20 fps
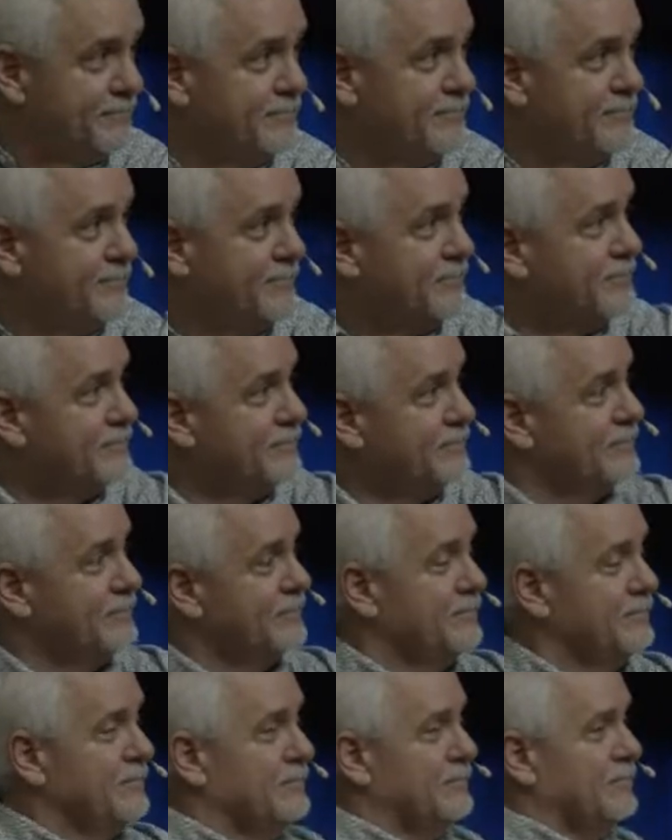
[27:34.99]

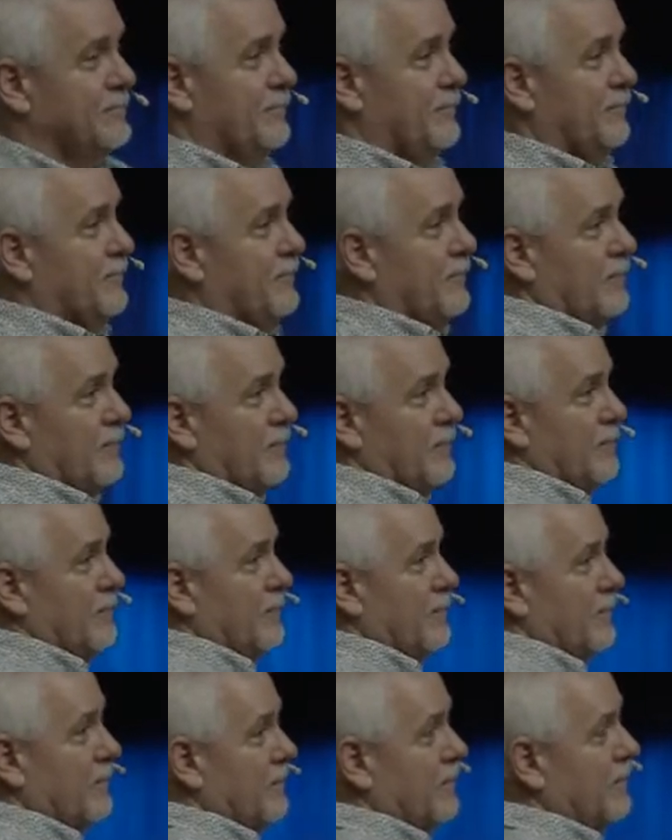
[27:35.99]
No one is speaking in this clip.